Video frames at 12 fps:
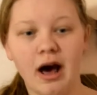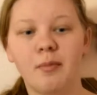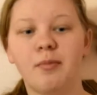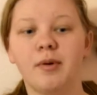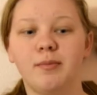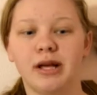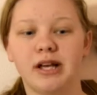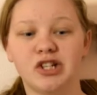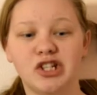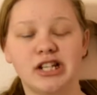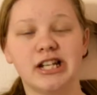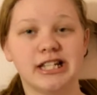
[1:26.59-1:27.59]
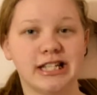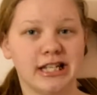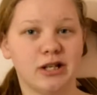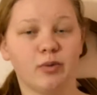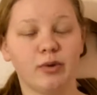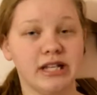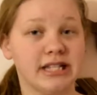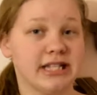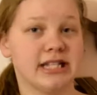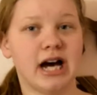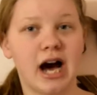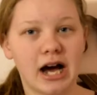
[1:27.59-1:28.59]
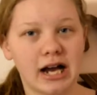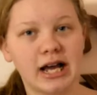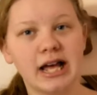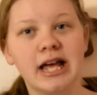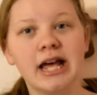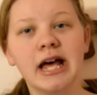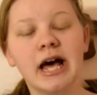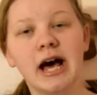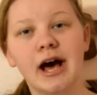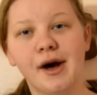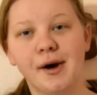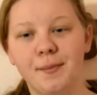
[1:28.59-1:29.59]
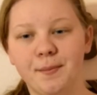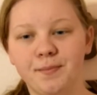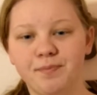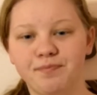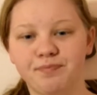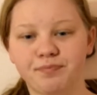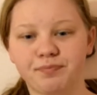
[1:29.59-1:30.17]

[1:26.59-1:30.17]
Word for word: up because she doesn't restock um,